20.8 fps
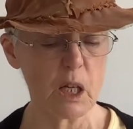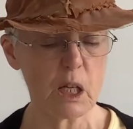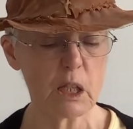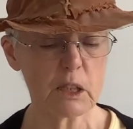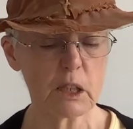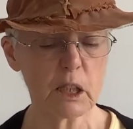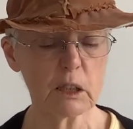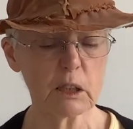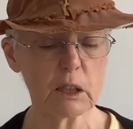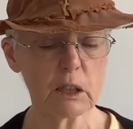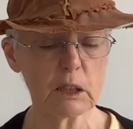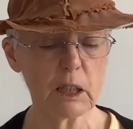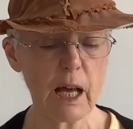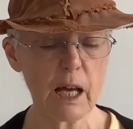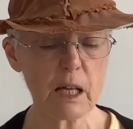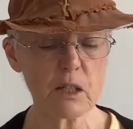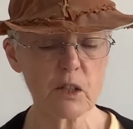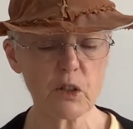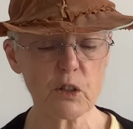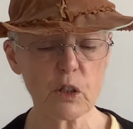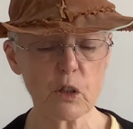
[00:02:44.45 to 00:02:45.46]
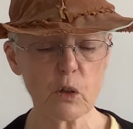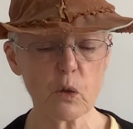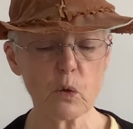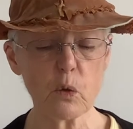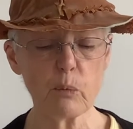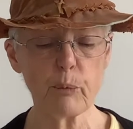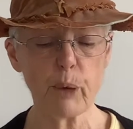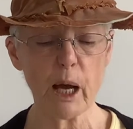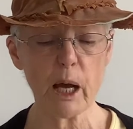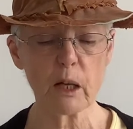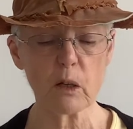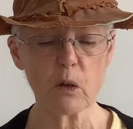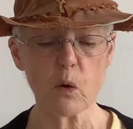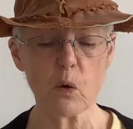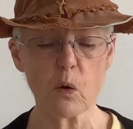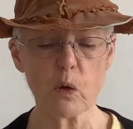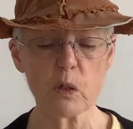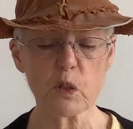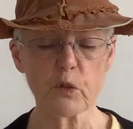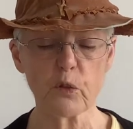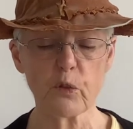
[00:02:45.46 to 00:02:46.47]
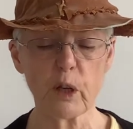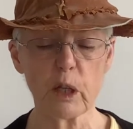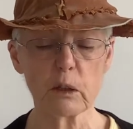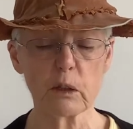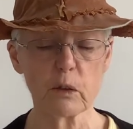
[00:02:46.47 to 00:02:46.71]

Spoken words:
till at last the old pack horse fell